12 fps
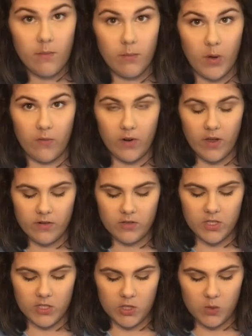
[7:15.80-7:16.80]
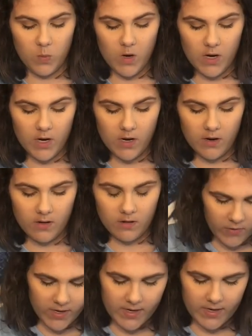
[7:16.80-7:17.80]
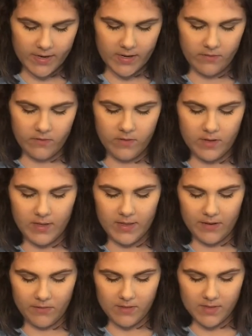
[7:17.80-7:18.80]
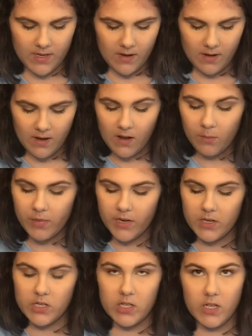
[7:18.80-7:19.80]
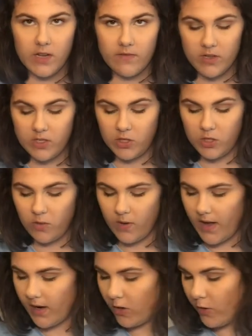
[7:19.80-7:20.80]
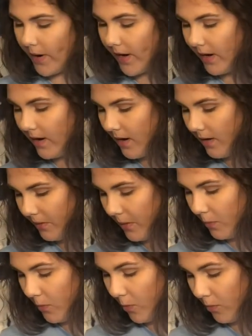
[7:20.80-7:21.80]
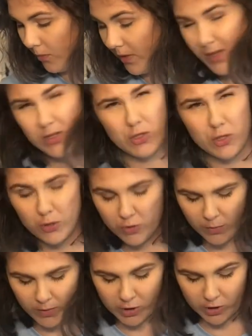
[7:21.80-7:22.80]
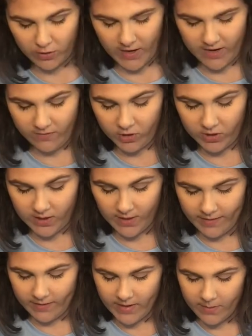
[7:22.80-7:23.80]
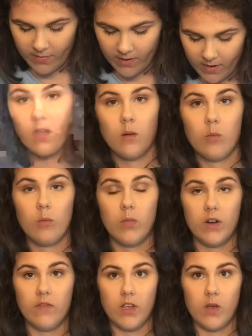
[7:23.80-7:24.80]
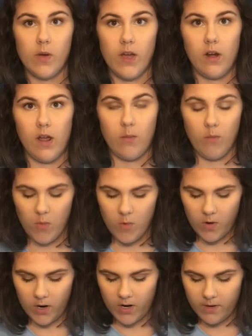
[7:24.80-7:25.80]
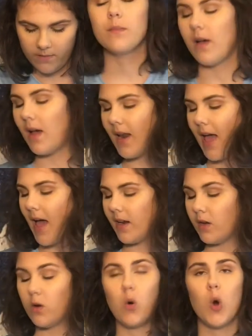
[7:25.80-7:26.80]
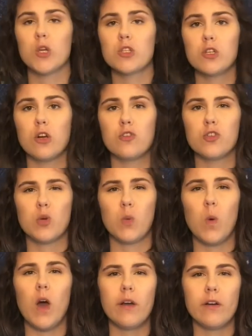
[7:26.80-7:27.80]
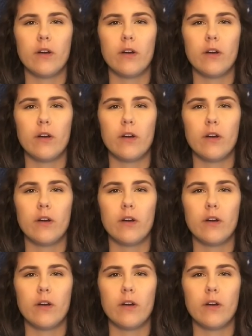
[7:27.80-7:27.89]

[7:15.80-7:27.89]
But for others, such as water, right, it kind of clouds up initially. If they don't add quite enough, it won't really do too much. It'll kind of just cloud up. But if they go ahead and add more, upon adding cornstarch to water,